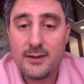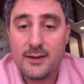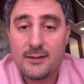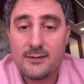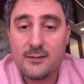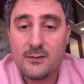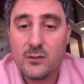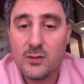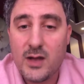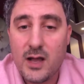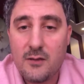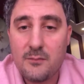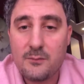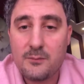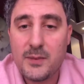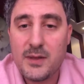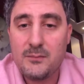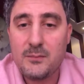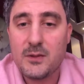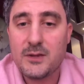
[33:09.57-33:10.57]
It's to
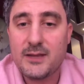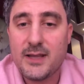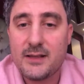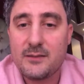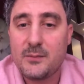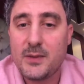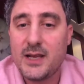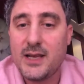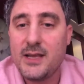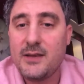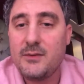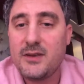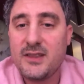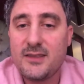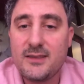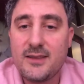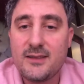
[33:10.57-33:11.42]
have people that believe in